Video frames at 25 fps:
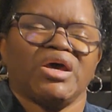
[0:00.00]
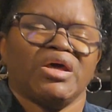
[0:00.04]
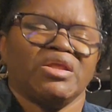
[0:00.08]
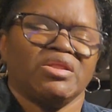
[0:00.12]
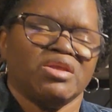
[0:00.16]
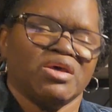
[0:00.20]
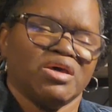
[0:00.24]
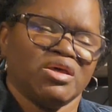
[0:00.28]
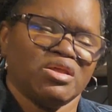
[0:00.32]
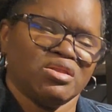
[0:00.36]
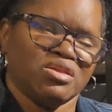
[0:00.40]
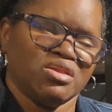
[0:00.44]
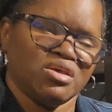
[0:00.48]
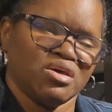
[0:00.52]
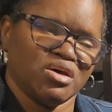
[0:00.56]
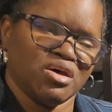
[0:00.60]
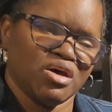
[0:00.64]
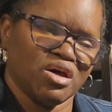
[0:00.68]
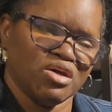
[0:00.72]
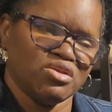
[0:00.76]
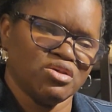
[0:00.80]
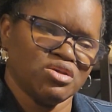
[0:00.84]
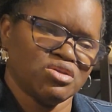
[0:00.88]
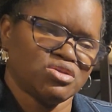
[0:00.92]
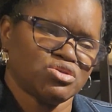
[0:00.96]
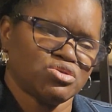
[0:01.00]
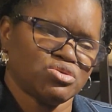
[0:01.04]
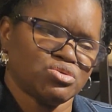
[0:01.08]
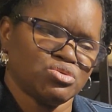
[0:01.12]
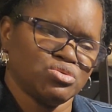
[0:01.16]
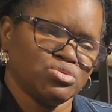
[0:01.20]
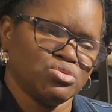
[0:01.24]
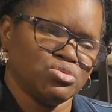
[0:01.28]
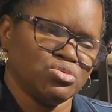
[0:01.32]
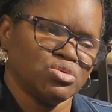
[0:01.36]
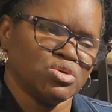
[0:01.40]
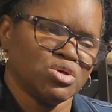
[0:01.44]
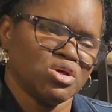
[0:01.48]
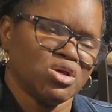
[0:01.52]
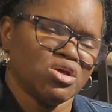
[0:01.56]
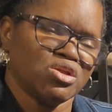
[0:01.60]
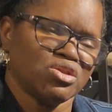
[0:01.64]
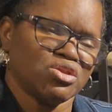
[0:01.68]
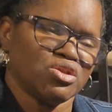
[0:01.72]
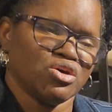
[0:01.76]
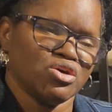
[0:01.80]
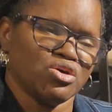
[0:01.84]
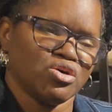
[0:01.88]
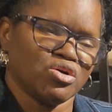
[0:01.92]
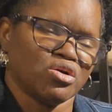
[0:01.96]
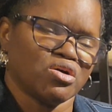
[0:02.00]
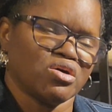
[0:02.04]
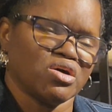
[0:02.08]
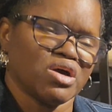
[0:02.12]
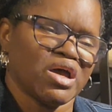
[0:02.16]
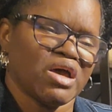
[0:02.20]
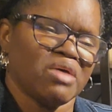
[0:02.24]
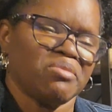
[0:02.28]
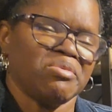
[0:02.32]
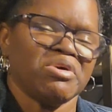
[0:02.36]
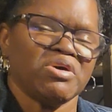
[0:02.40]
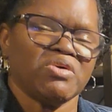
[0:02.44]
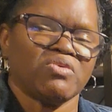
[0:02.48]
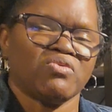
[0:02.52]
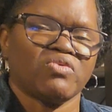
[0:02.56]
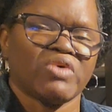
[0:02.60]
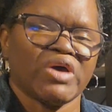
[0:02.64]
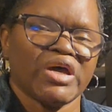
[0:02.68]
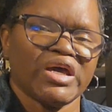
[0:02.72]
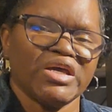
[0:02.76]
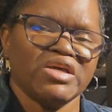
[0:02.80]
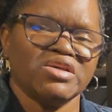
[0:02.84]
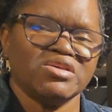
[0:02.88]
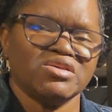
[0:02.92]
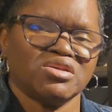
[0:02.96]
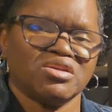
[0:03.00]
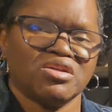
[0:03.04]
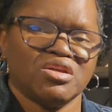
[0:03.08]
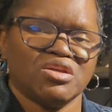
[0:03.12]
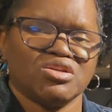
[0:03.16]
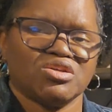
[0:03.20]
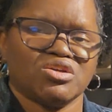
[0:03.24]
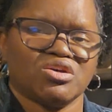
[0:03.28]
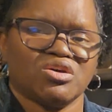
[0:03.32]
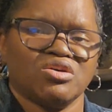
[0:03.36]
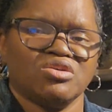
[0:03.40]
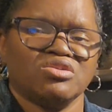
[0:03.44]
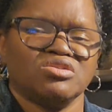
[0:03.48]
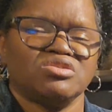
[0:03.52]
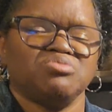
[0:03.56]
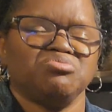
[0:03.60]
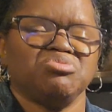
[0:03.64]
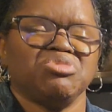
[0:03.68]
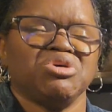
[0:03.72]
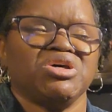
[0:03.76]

And then the other 2, the girl had been raised in the church,